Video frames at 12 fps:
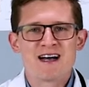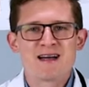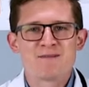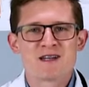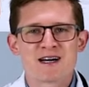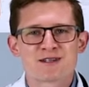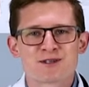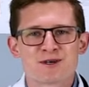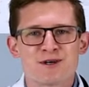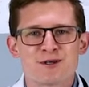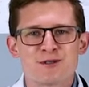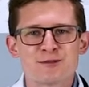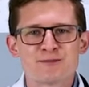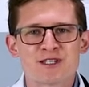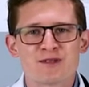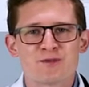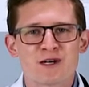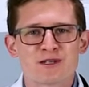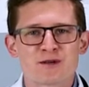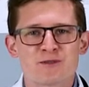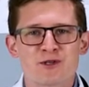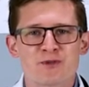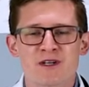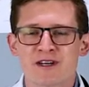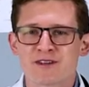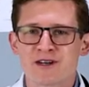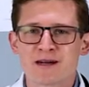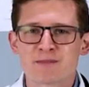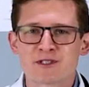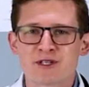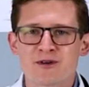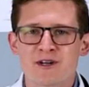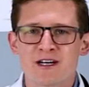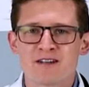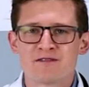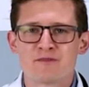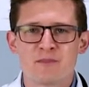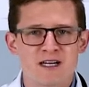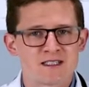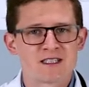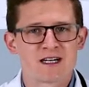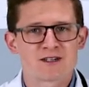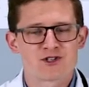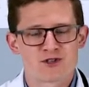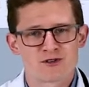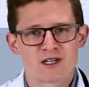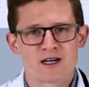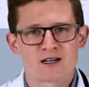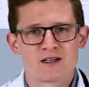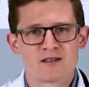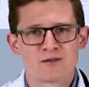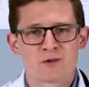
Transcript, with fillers: I'm Doctor Holmes and welcome to another episode of Pet Doc Sherlock,